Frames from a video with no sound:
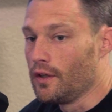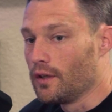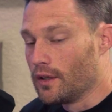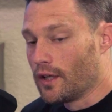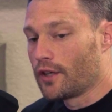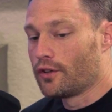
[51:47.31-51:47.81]

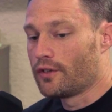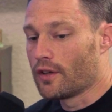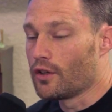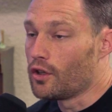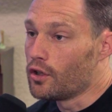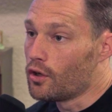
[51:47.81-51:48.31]
like you said,
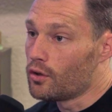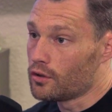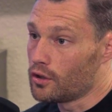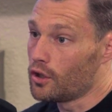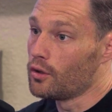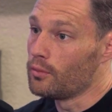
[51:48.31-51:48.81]

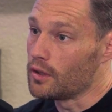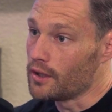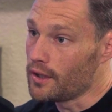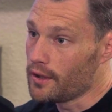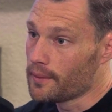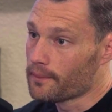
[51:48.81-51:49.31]

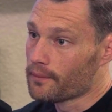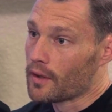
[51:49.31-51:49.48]
globally.